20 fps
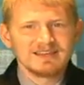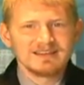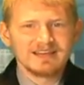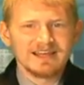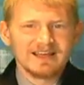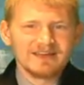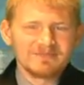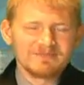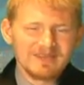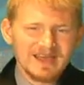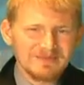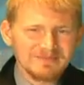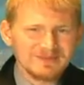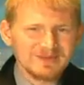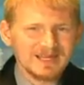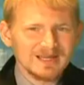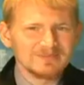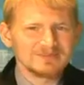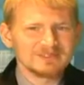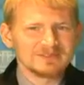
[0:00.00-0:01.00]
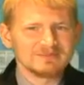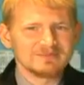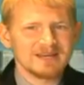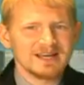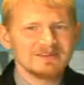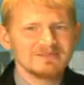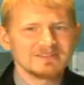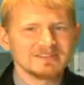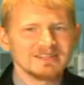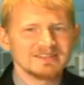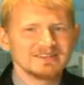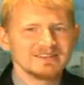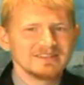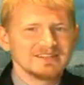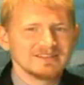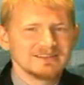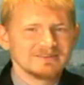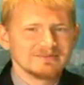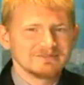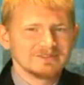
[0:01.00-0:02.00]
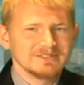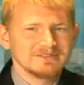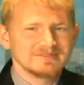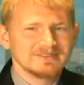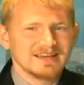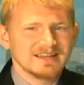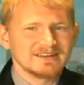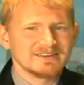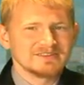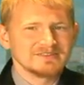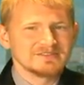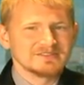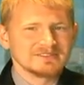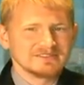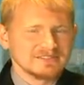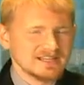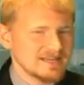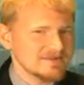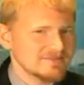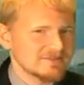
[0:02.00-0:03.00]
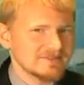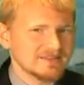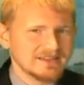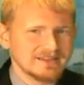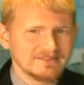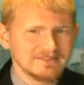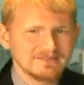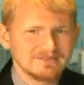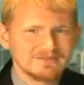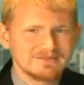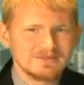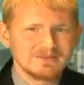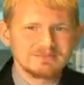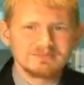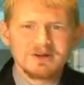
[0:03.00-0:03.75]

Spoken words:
Now, that becomes compounded when you've got to do the same thing for